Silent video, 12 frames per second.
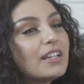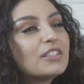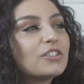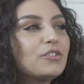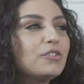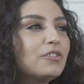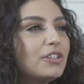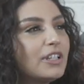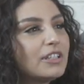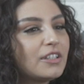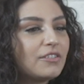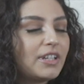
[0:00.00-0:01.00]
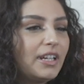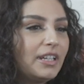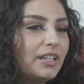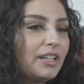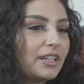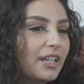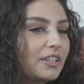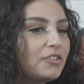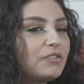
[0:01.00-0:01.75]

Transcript: it's cool, you can donate it and, like,